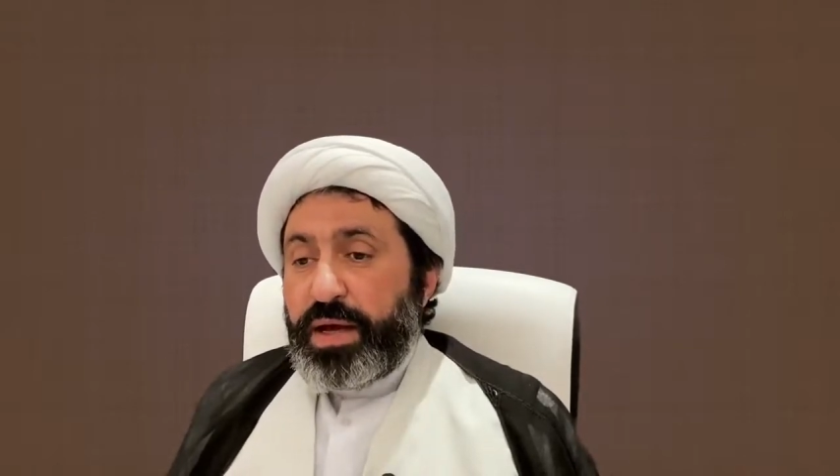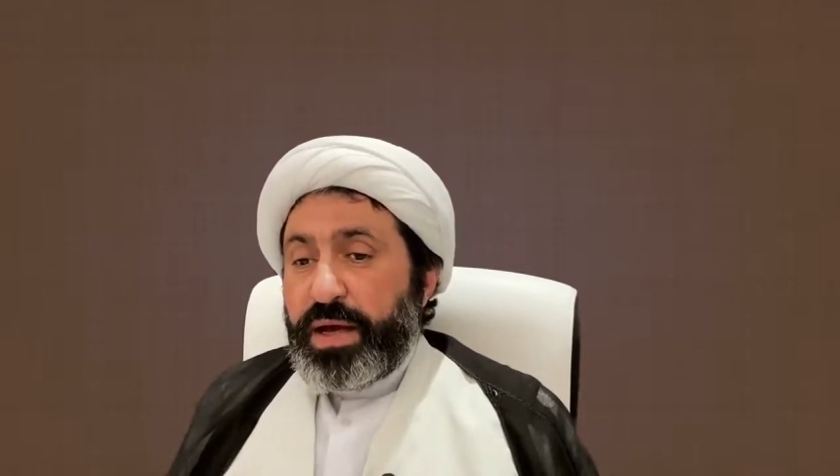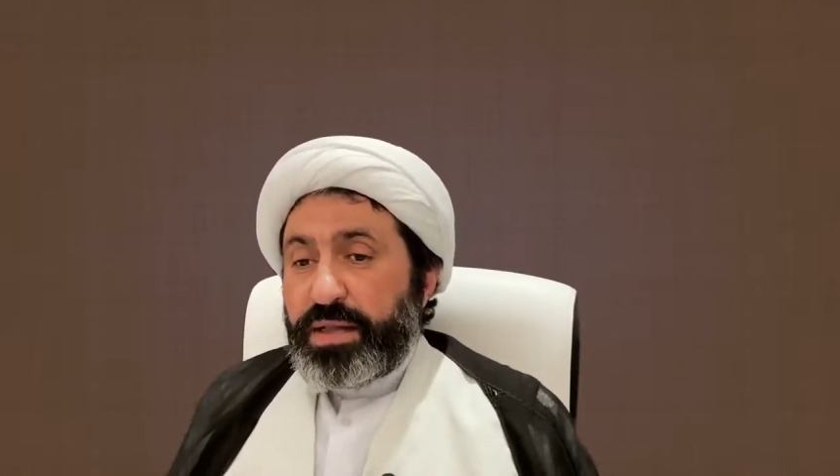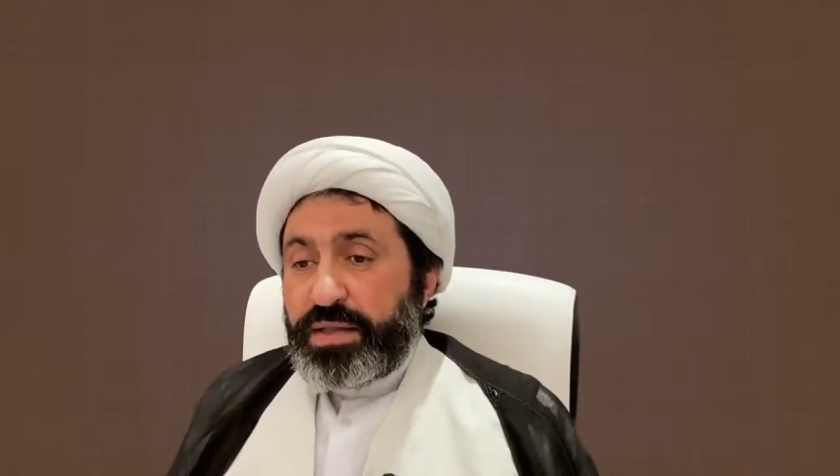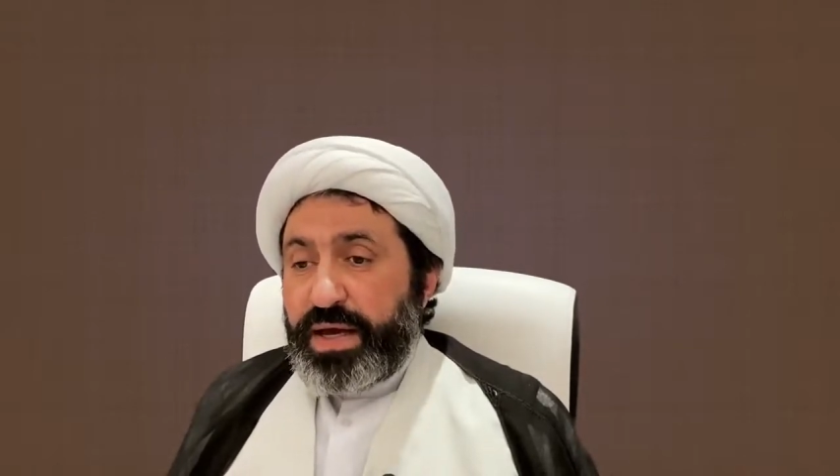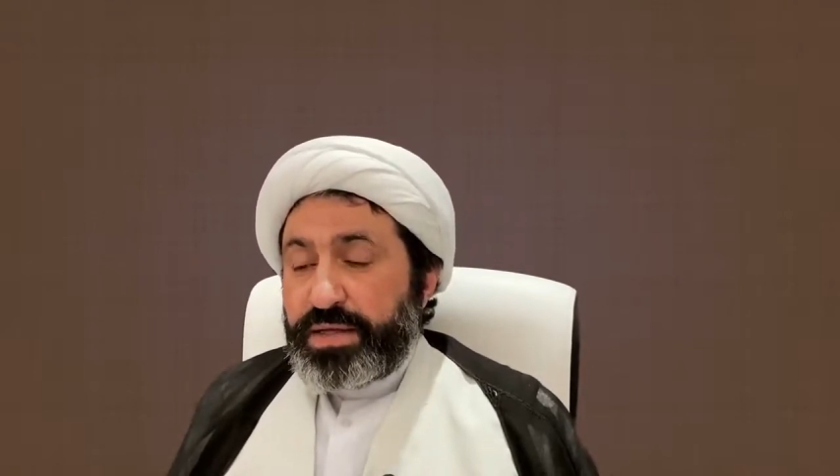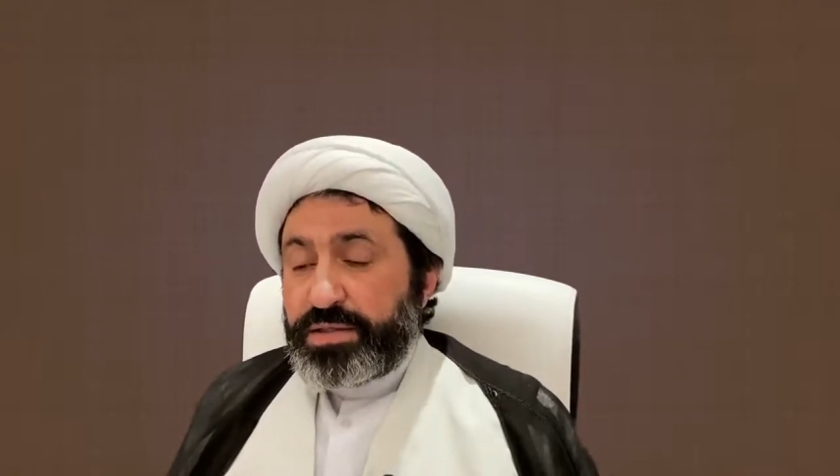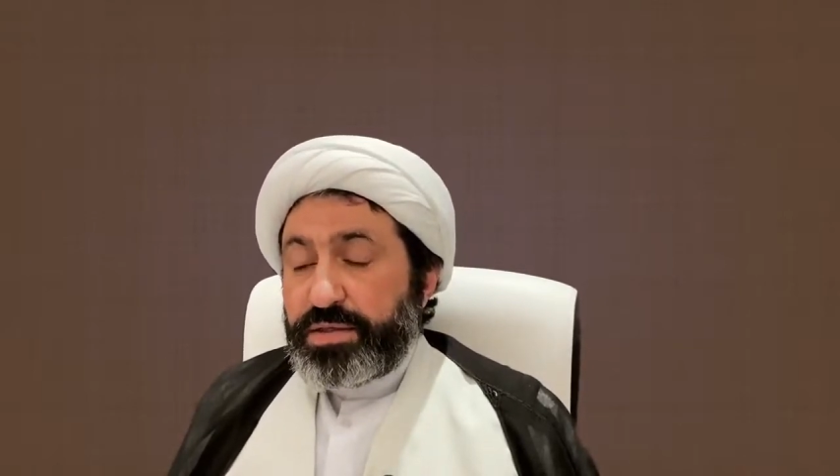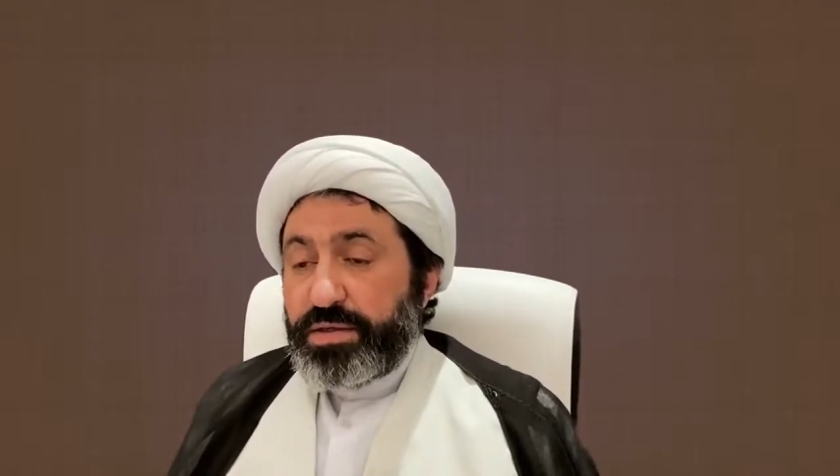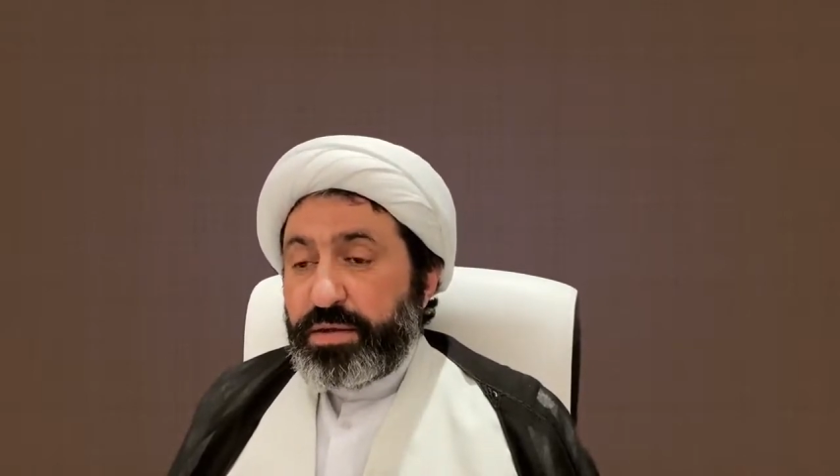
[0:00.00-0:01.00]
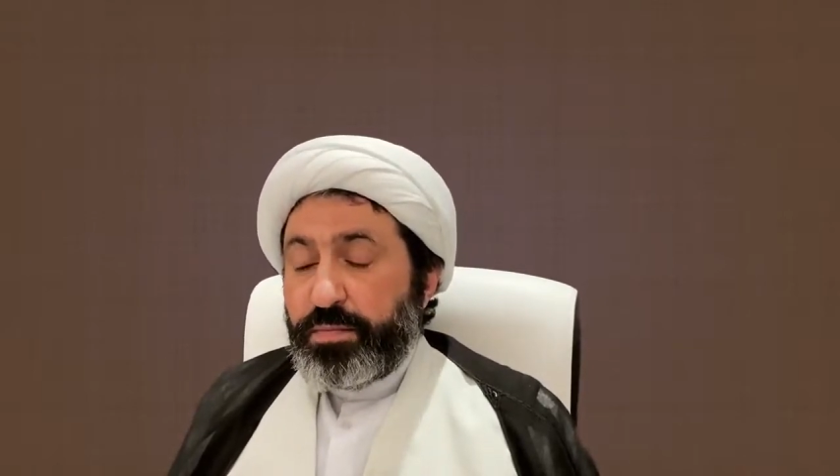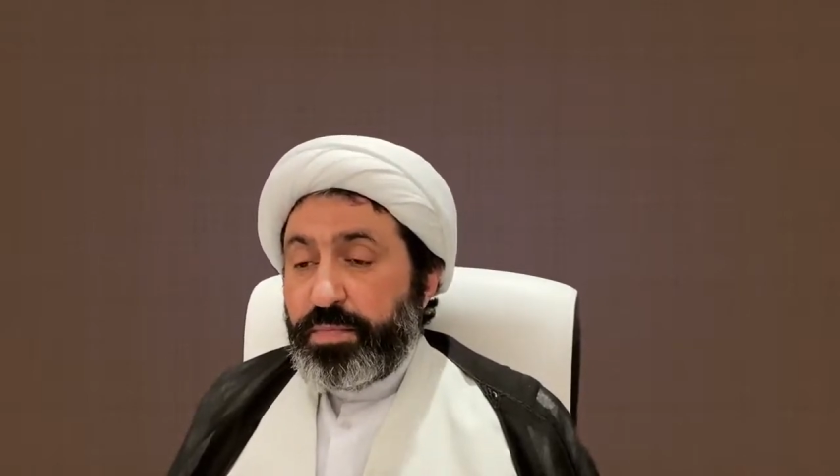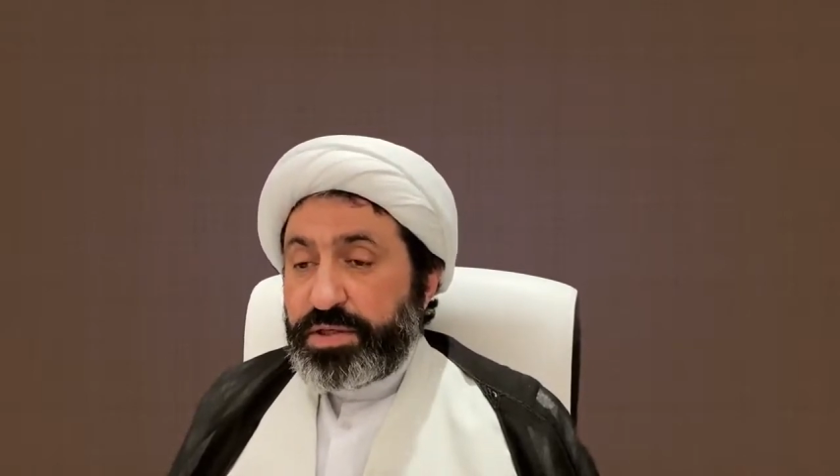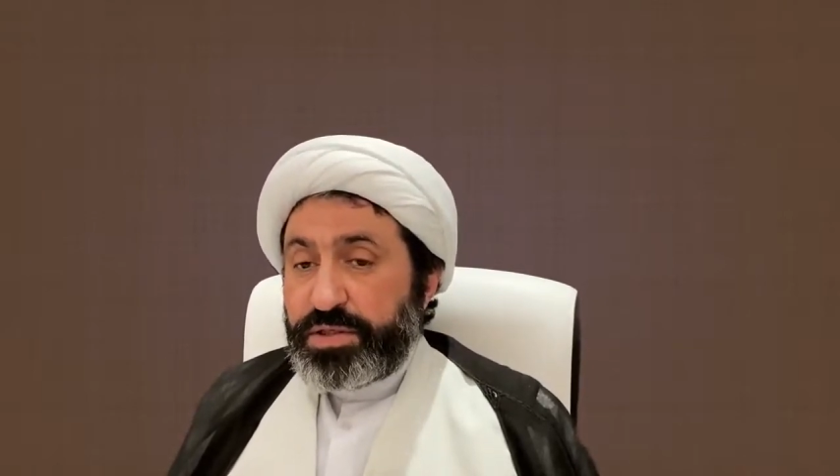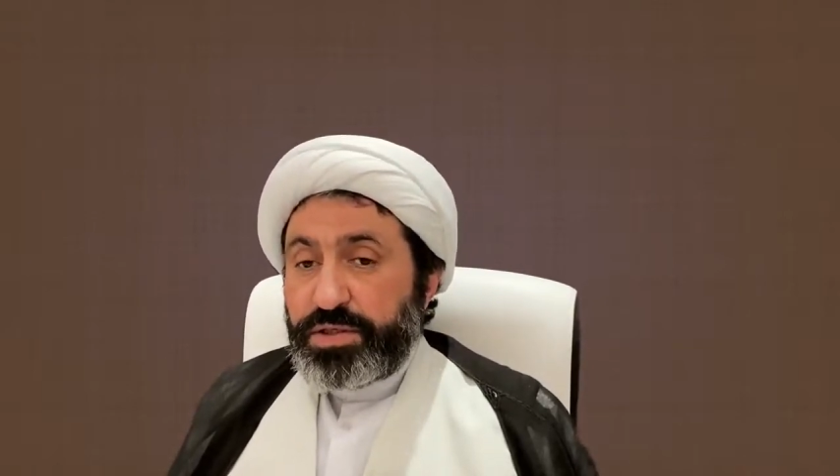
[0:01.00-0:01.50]
and that
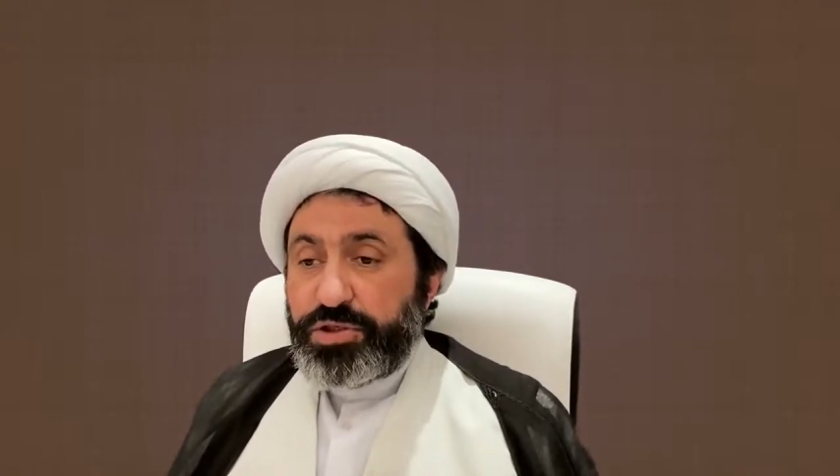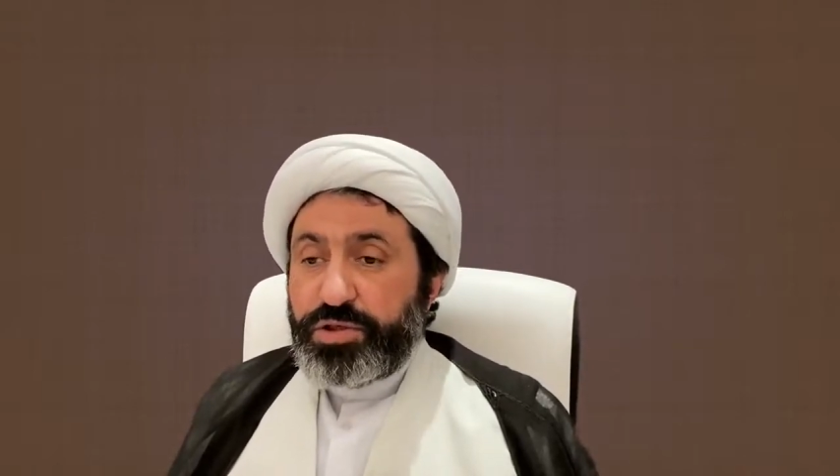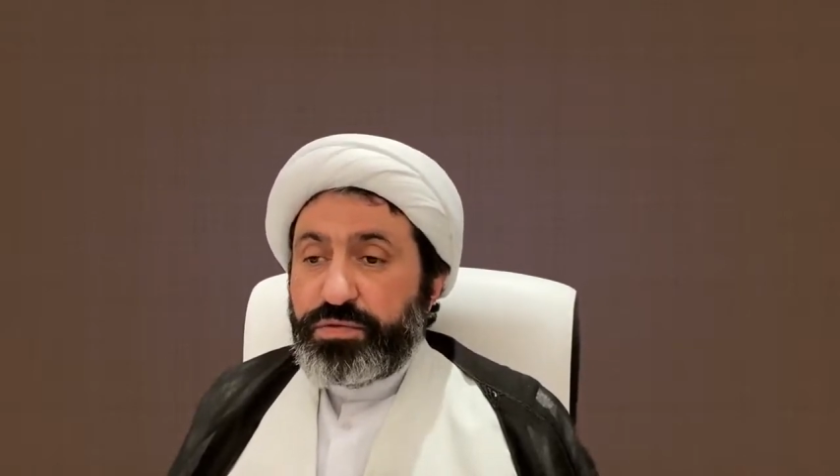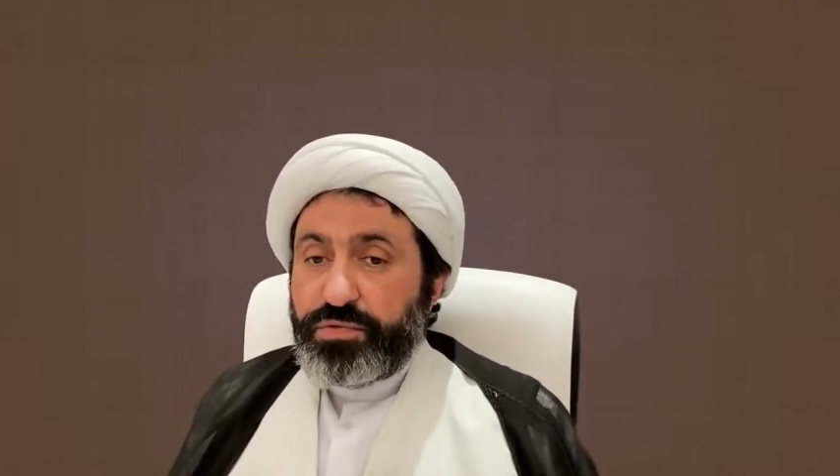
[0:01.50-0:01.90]
messenger